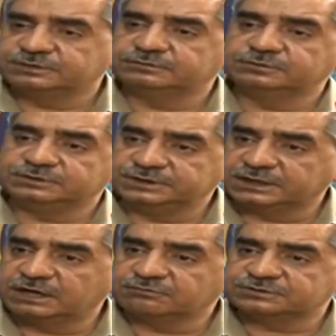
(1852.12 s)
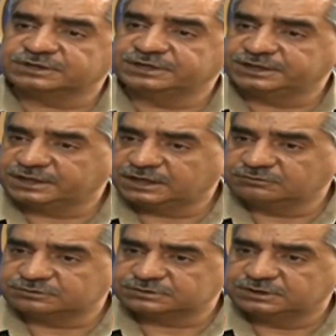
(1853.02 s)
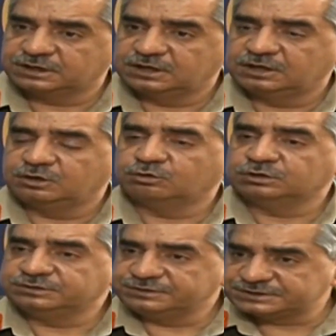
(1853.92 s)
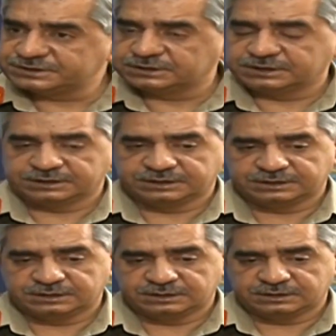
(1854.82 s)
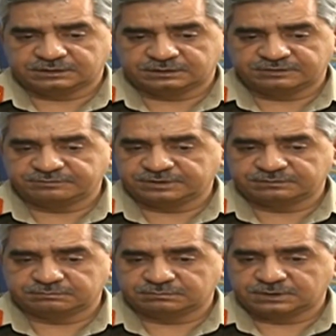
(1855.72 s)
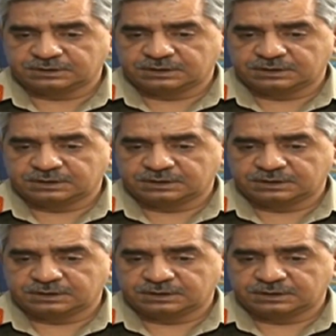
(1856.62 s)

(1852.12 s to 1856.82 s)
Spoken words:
of the accounts are Indian accounts. Only recently, they've been,